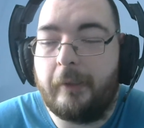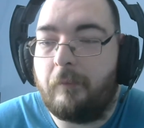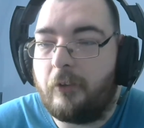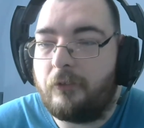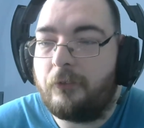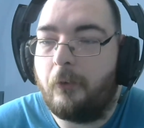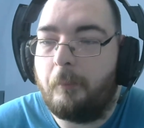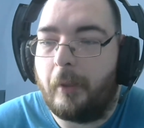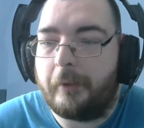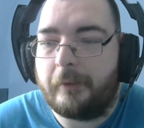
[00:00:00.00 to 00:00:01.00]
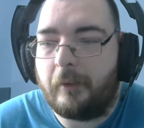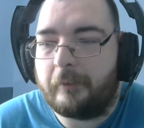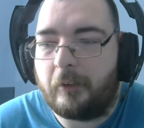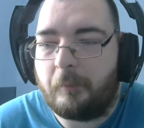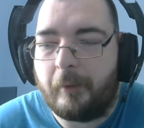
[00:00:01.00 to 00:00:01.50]
that I saw, but I
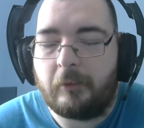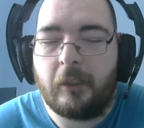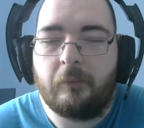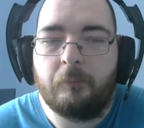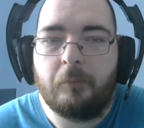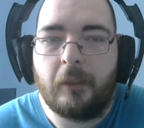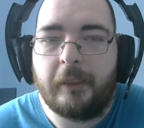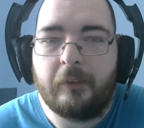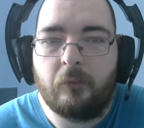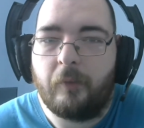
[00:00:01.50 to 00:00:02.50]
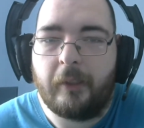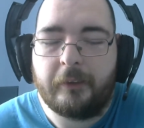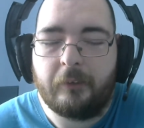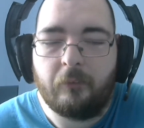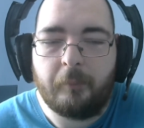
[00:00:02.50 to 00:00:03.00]
don't know about gunplay and all that.
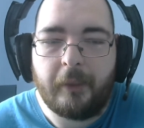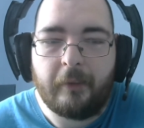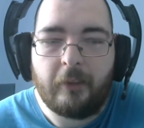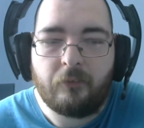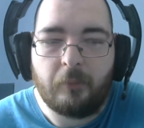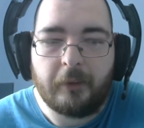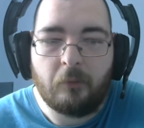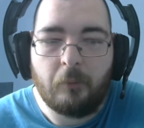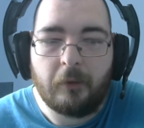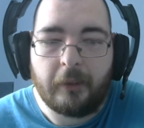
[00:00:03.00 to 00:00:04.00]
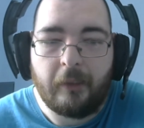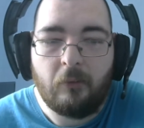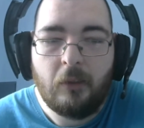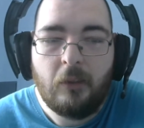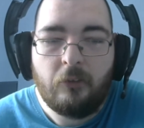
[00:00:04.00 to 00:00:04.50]
You know what I mean? How that's really going to work out.
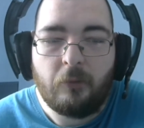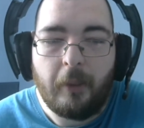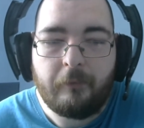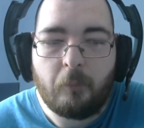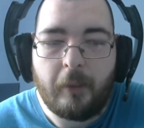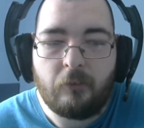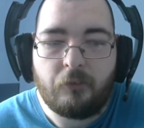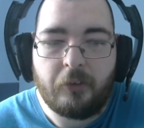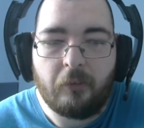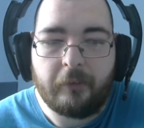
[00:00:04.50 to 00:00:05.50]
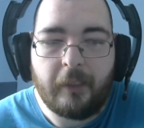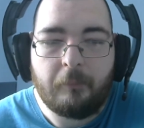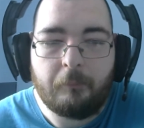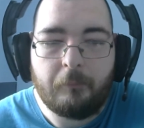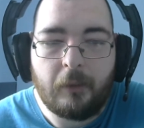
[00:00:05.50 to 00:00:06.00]
So we'll have to wait and see on that.
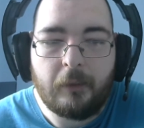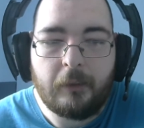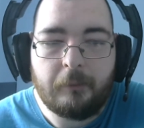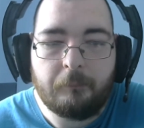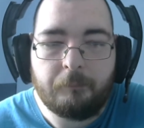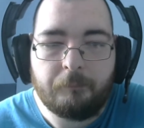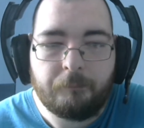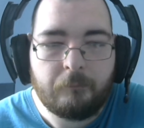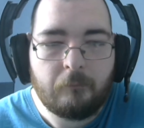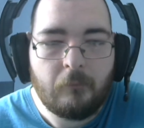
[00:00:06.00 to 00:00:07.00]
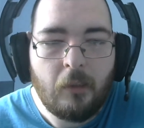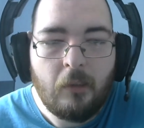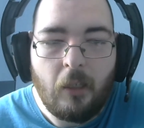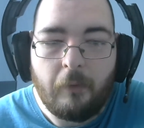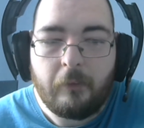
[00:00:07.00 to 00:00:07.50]
I'm
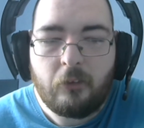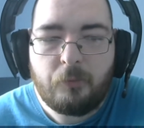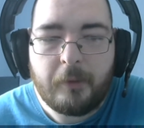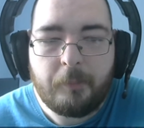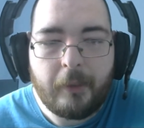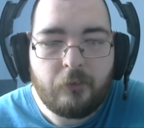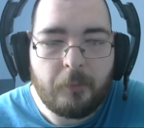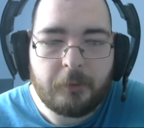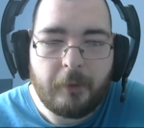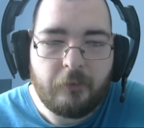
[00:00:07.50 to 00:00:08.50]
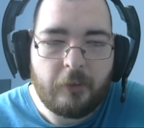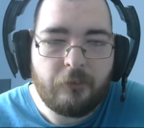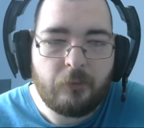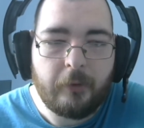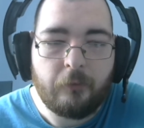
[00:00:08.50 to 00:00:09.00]
not going to speak too much about
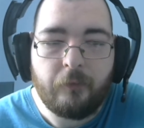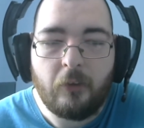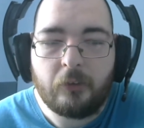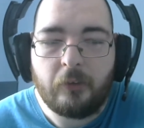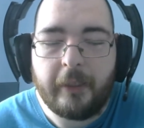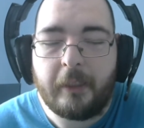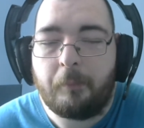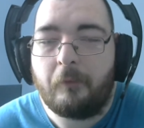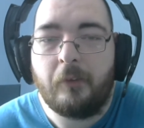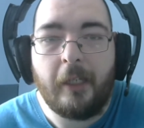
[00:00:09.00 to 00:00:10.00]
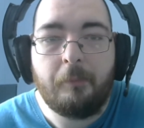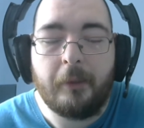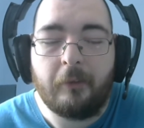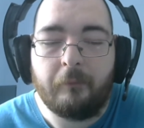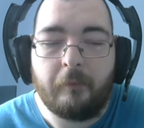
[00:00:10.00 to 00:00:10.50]
Assassin's Creed or Far Cry. They both look
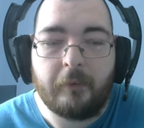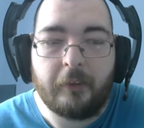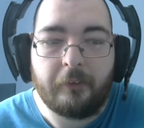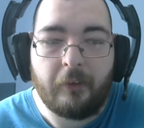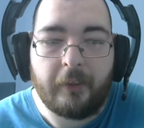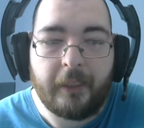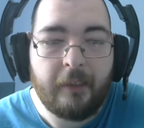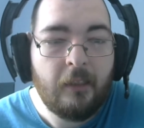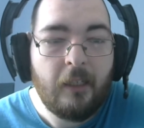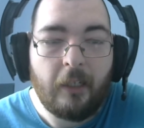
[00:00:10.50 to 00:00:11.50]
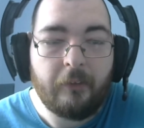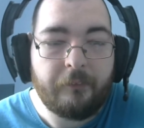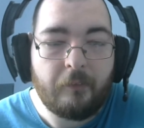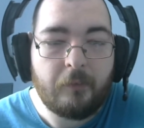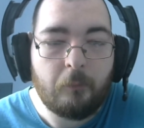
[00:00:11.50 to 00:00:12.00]
epic. I'm not even going to deny that, and I
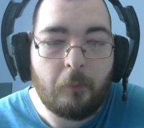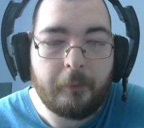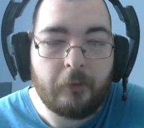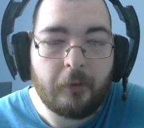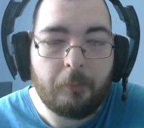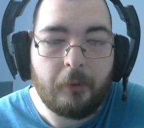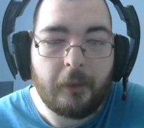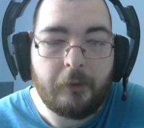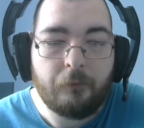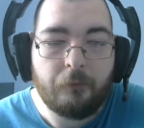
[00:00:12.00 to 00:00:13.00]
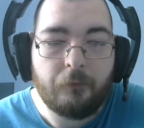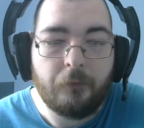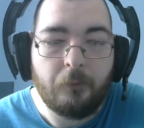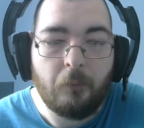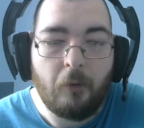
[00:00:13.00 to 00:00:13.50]
definitely will be doing a
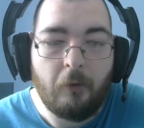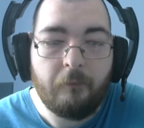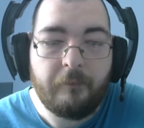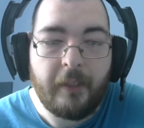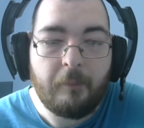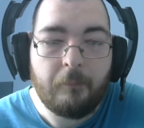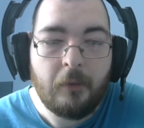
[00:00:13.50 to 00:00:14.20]
playthrough of them.